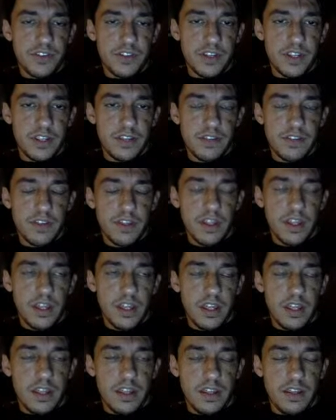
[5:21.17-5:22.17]
it
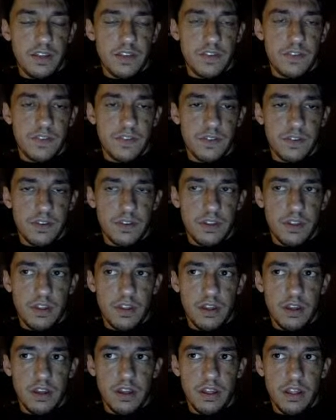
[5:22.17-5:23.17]
is
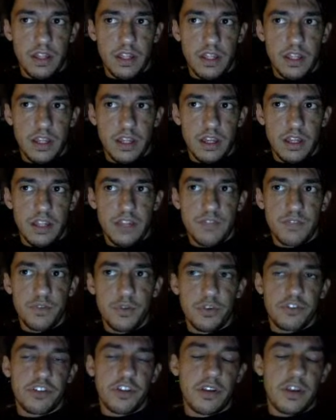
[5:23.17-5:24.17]

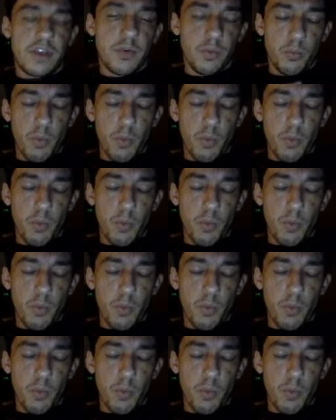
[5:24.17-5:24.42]
influenced on